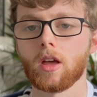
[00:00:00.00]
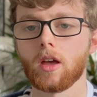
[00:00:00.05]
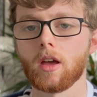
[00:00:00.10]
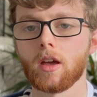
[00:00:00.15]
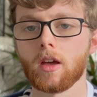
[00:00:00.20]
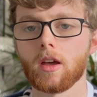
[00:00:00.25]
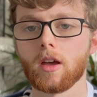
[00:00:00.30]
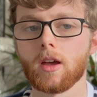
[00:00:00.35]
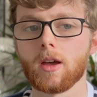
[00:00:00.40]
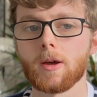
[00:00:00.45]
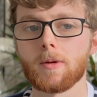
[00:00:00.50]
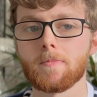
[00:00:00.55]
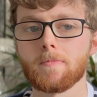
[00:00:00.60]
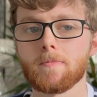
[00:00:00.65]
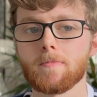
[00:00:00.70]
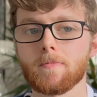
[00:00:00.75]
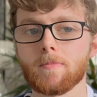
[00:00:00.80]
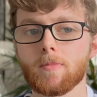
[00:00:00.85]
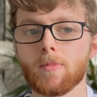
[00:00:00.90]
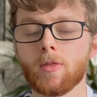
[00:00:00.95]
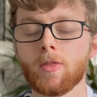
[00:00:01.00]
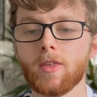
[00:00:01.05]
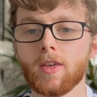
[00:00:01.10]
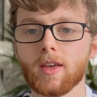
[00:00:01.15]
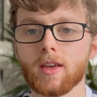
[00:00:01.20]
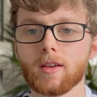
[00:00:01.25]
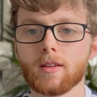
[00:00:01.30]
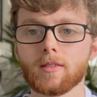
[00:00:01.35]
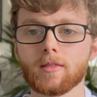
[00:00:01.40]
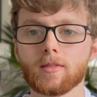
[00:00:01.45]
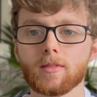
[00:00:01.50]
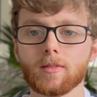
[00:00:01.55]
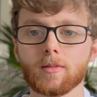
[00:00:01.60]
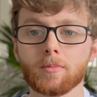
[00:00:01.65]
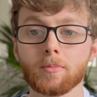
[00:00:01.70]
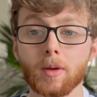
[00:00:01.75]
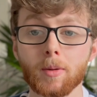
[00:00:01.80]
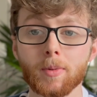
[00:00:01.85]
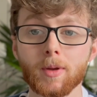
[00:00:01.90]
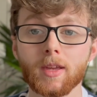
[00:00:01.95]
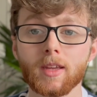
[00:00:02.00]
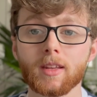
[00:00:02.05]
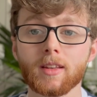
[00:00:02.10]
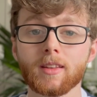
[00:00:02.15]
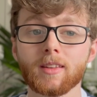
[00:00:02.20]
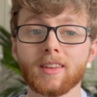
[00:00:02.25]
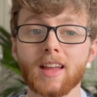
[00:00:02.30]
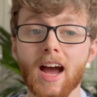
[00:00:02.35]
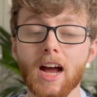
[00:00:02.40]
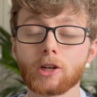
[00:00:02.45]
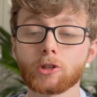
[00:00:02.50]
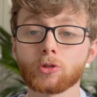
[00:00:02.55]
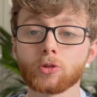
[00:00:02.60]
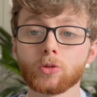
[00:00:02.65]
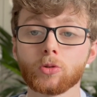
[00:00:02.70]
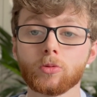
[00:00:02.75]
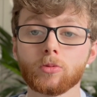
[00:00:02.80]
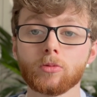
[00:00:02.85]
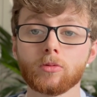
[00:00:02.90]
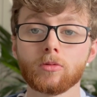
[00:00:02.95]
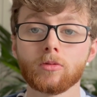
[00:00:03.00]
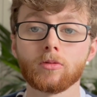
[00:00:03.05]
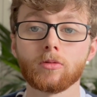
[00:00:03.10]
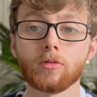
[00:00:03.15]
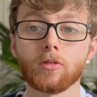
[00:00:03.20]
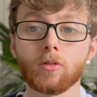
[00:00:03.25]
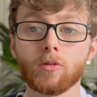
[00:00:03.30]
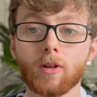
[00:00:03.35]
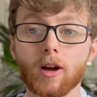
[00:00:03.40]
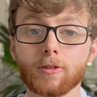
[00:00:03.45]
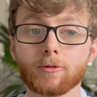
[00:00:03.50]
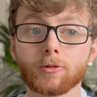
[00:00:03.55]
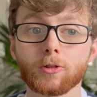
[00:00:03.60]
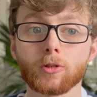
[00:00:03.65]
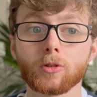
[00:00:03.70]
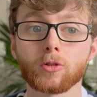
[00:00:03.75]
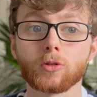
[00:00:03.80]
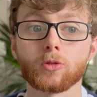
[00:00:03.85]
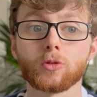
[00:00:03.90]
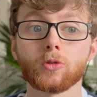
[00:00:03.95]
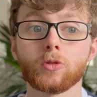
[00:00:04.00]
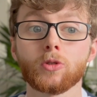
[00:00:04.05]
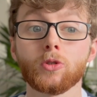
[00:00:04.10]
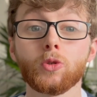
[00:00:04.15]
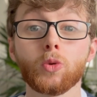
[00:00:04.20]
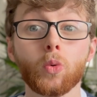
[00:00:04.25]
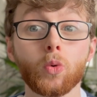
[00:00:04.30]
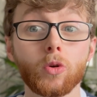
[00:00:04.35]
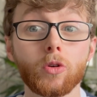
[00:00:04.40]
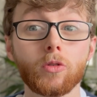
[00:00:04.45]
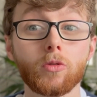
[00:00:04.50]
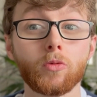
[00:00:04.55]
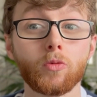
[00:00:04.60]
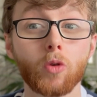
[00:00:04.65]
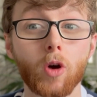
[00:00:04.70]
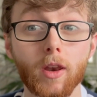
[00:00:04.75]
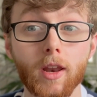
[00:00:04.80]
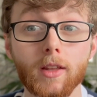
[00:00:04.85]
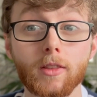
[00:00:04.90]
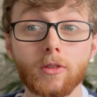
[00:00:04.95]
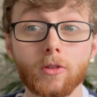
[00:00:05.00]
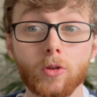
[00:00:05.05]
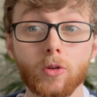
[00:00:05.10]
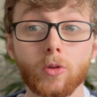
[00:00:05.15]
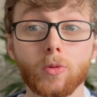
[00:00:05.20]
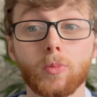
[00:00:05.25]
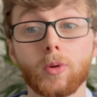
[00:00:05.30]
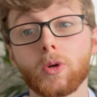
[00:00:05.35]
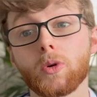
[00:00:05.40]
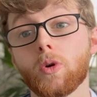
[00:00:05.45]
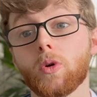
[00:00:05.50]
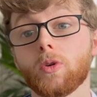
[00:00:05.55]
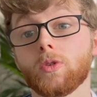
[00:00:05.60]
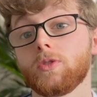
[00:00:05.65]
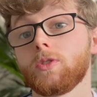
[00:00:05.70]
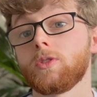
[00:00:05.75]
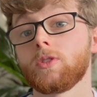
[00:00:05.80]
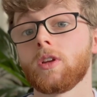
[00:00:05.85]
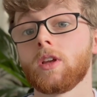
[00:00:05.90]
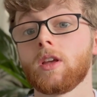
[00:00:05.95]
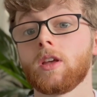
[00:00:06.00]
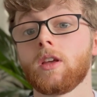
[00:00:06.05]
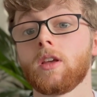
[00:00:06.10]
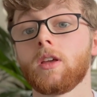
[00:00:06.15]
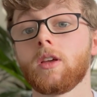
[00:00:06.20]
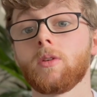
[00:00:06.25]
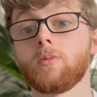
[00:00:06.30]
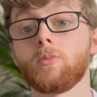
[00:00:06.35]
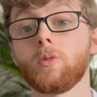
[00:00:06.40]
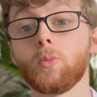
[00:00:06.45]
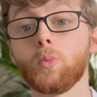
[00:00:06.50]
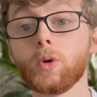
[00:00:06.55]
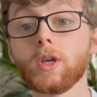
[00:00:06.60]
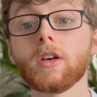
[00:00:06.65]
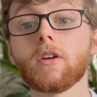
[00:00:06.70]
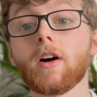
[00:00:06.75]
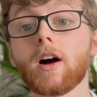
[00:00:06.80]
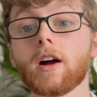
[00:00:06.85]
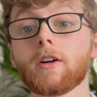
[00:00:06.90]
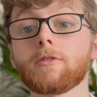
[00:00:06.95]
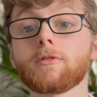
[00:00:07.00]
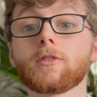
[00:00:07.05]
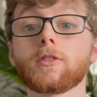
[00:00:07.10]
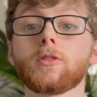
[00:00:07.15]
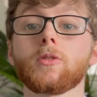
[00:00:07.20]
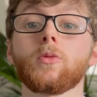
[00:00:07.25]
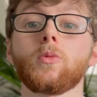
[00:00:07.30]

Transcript: That maybe natural lifters don't run into, because when we lift,